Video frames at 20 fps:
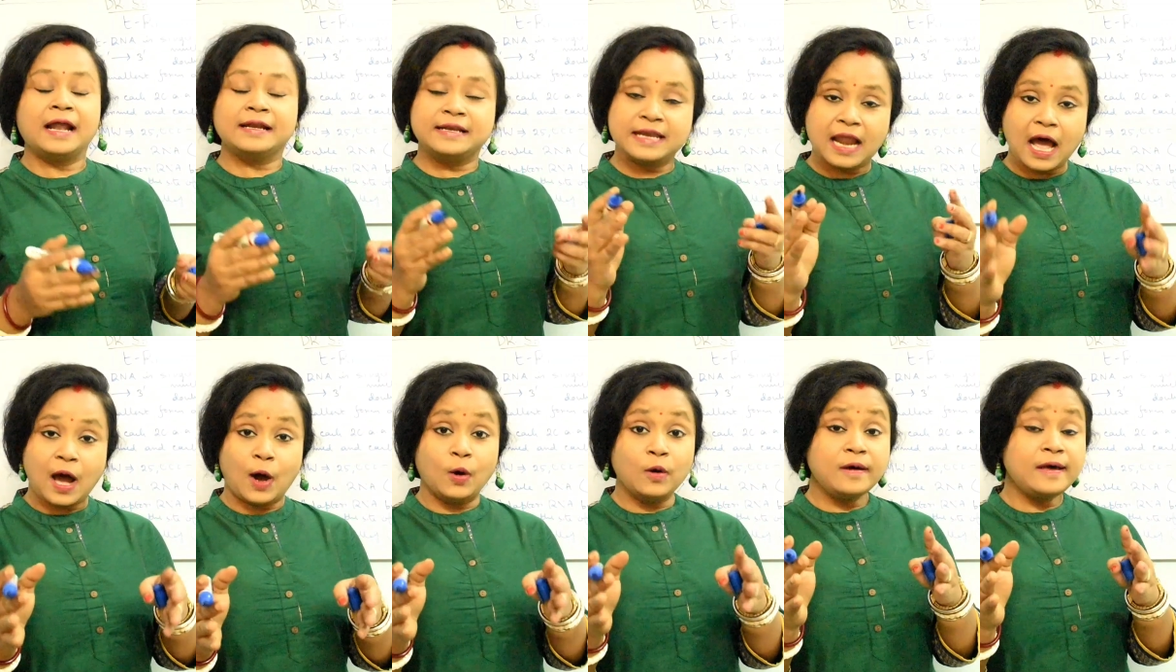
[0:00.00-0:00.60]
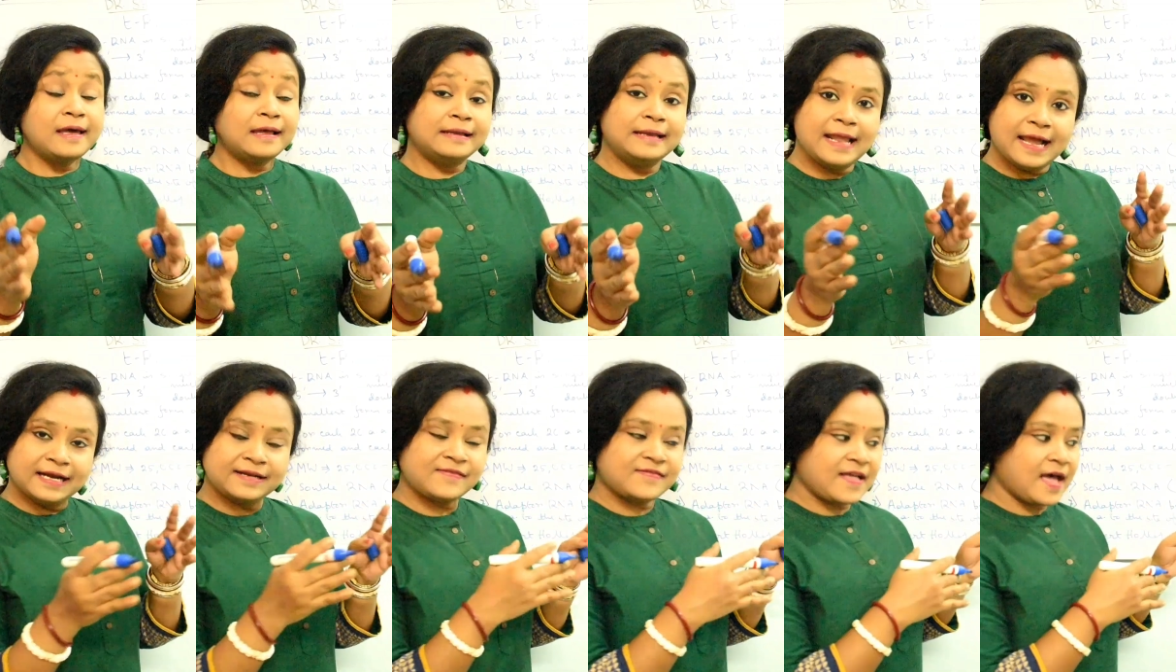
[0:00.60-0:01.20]
Now
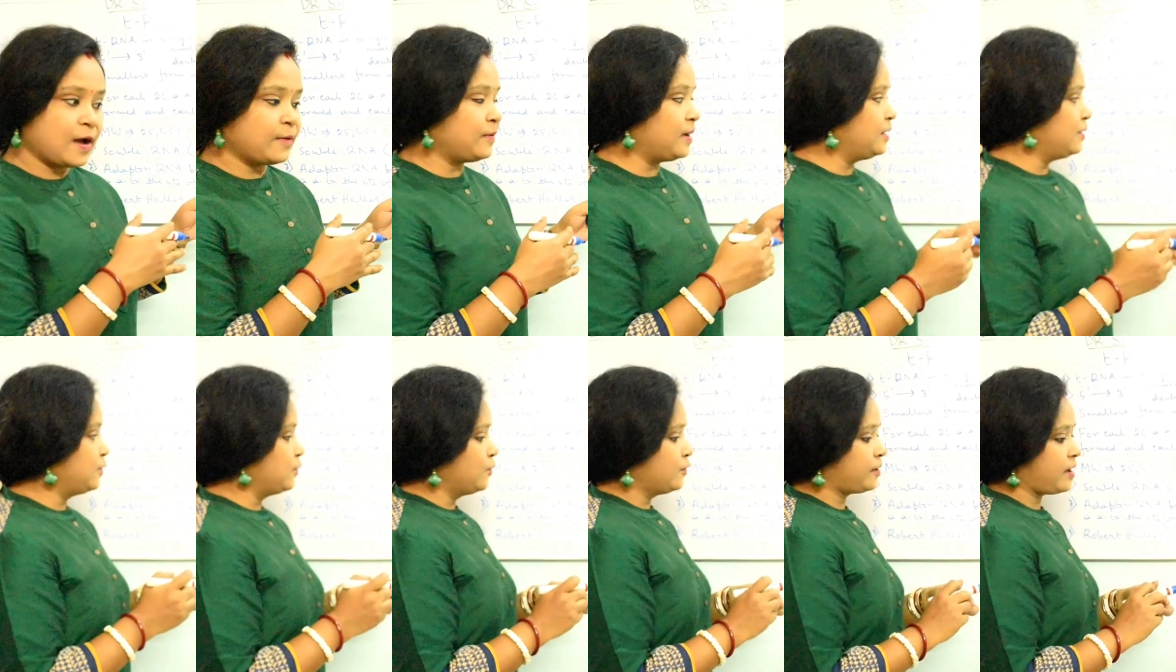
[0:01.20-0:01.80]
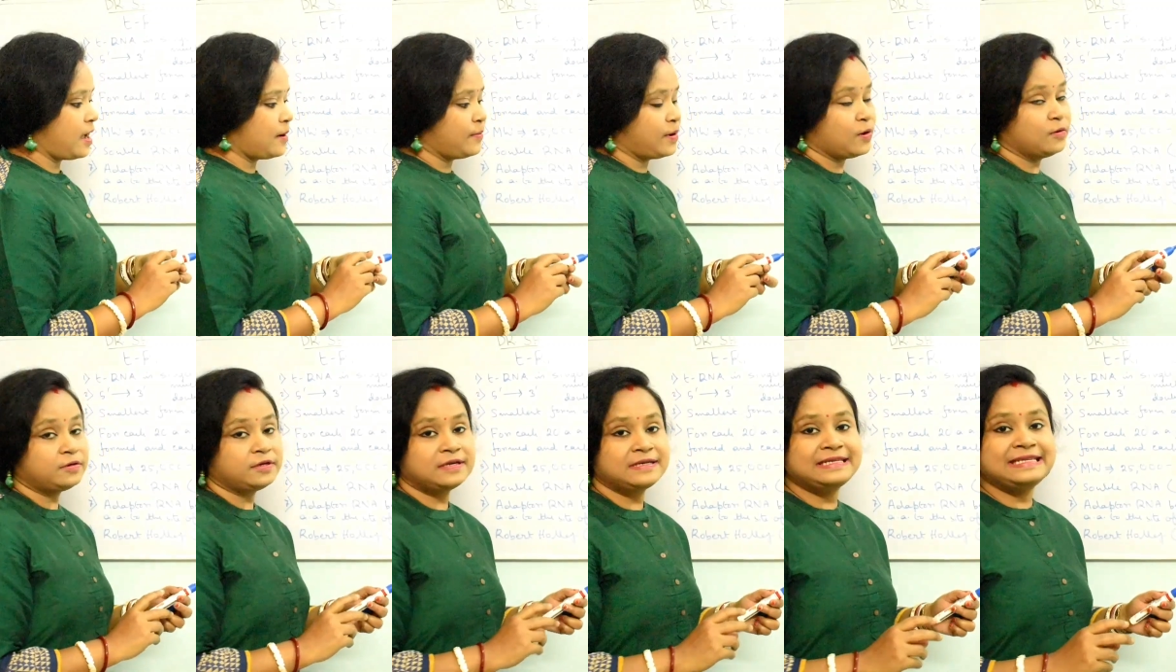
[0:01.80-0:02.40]
let's have a look
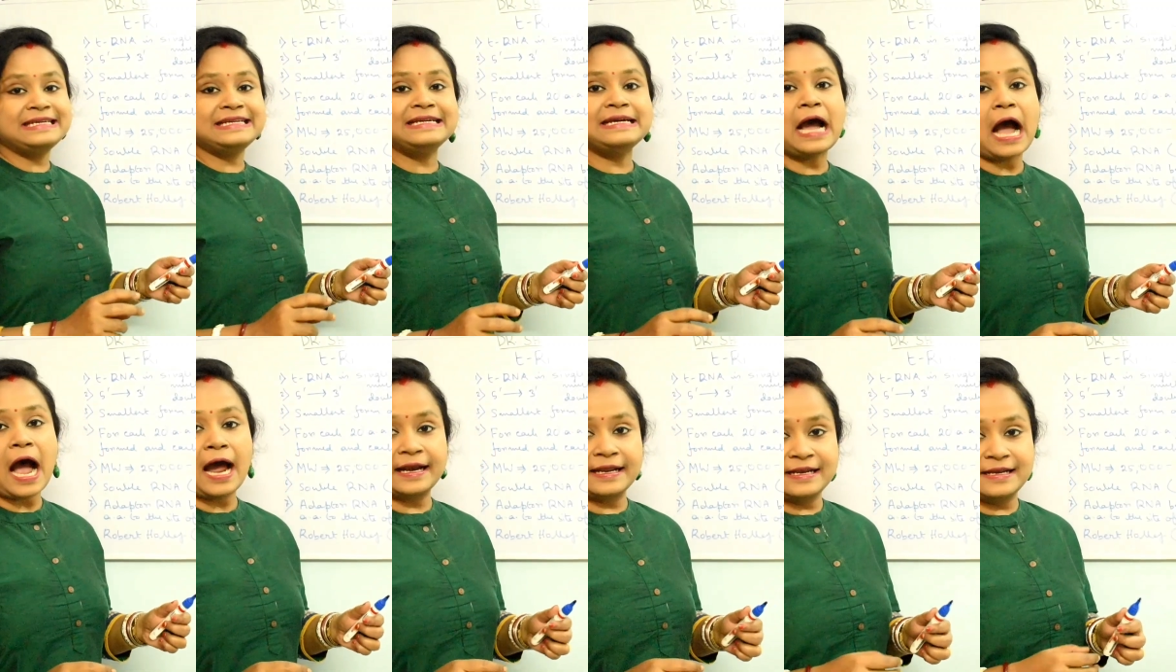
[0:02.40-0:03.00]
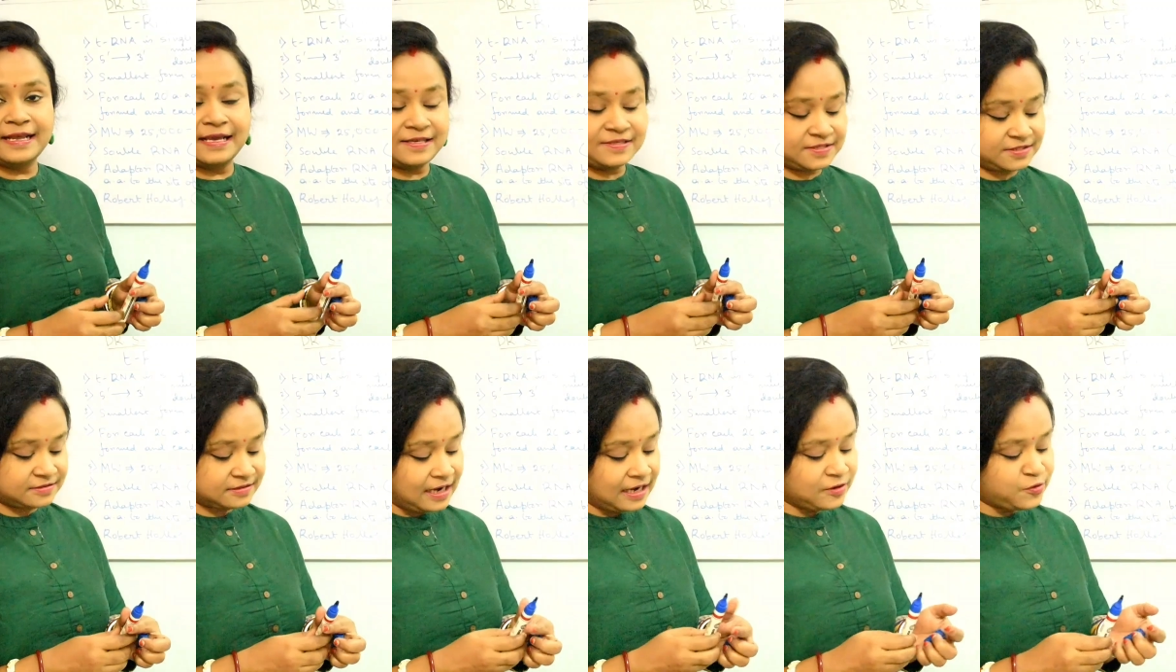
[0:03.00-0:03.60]
about tRNA
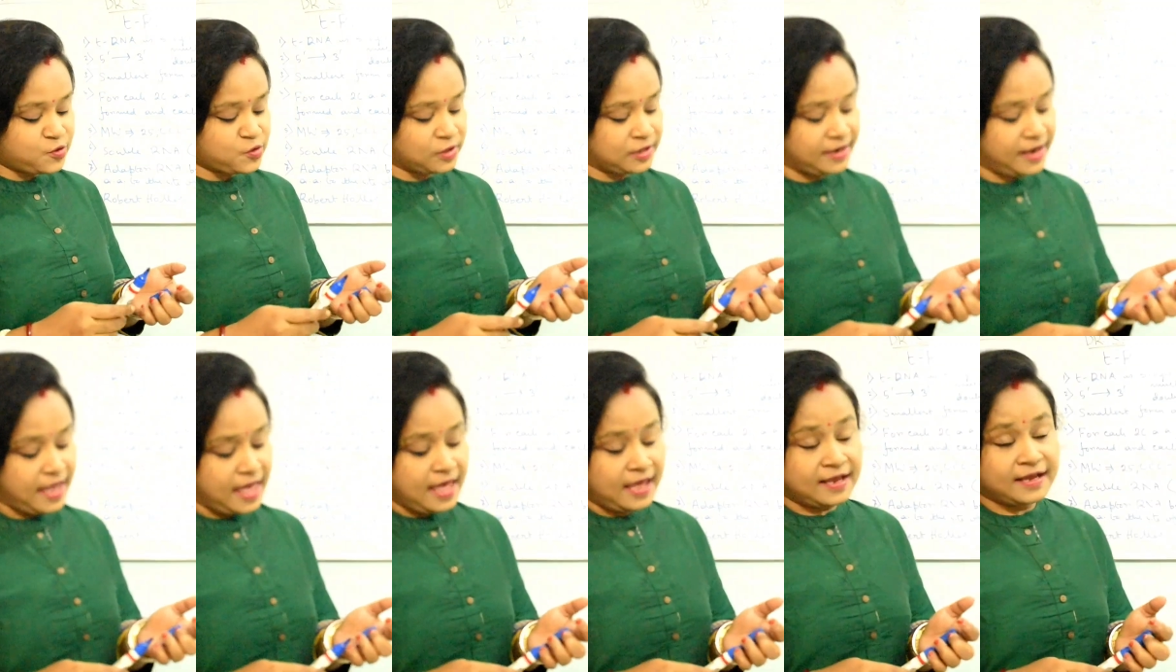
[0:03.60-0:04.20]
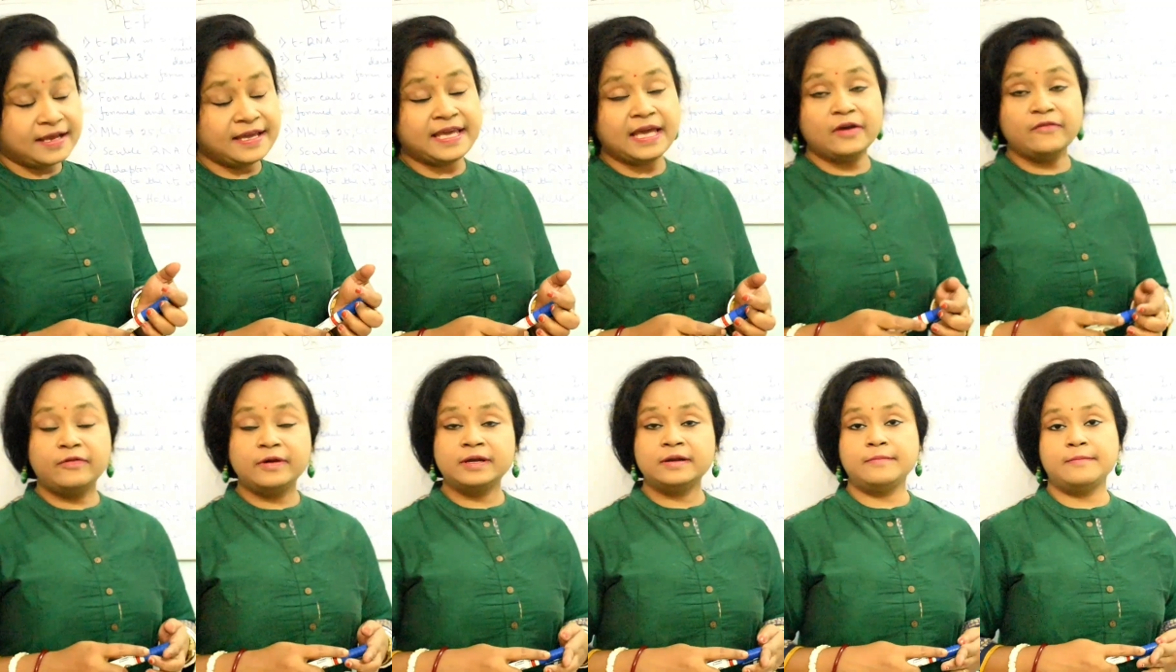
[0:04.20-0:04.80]
structure
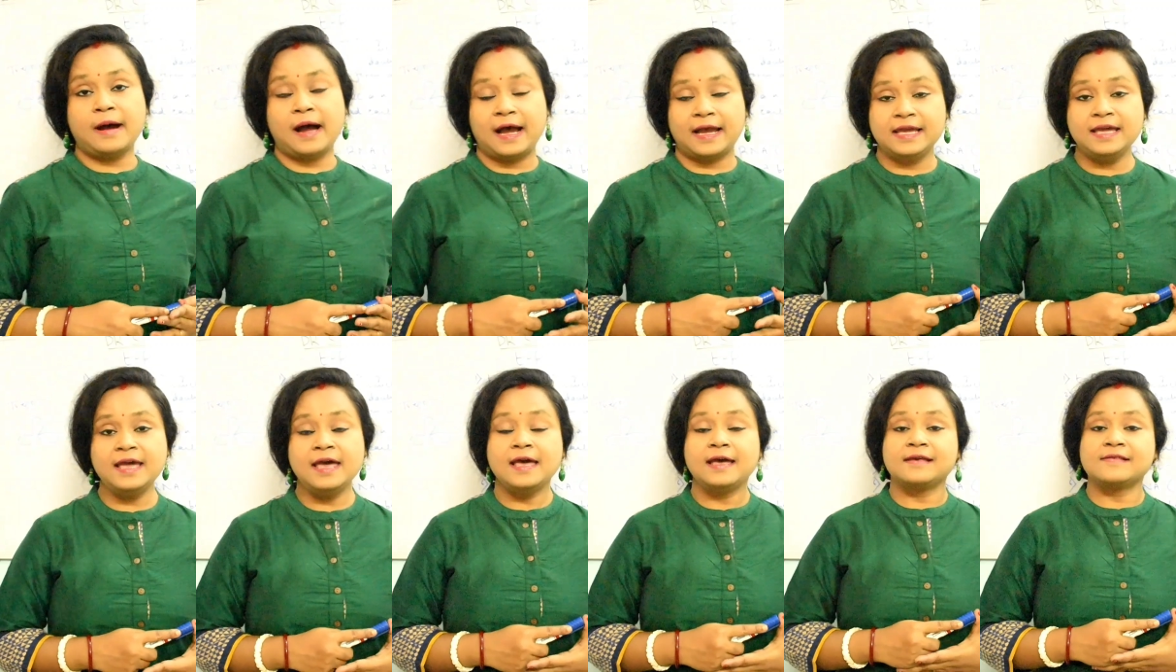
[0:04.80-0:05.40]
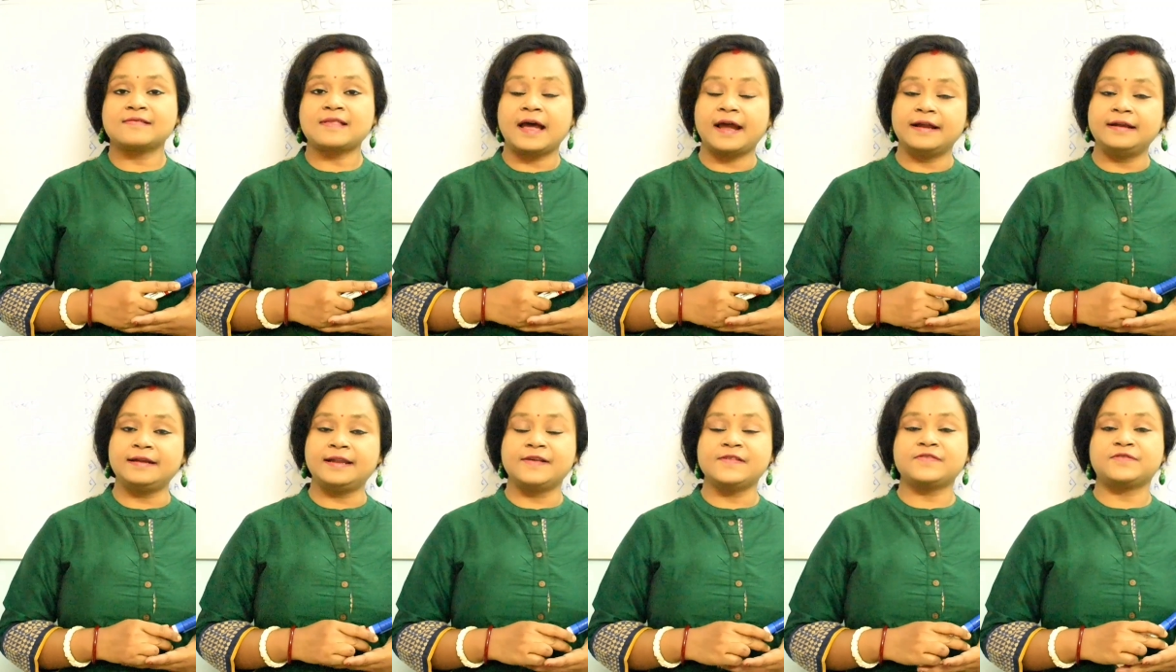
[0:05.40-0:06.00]
given by
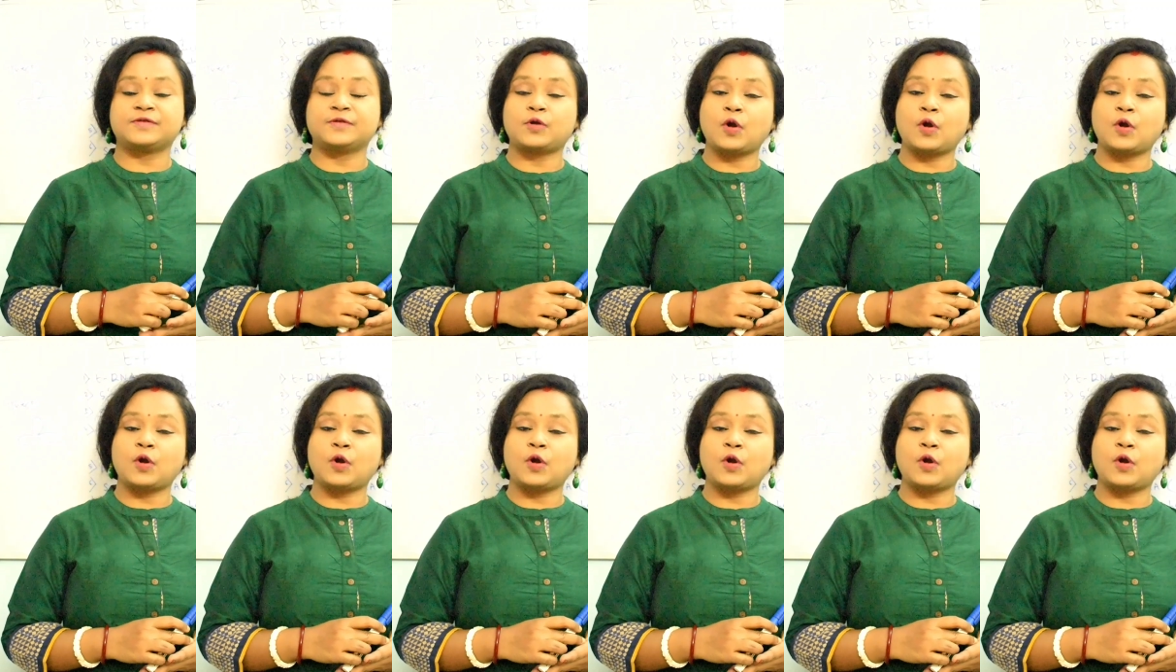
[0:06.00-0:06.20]
scientist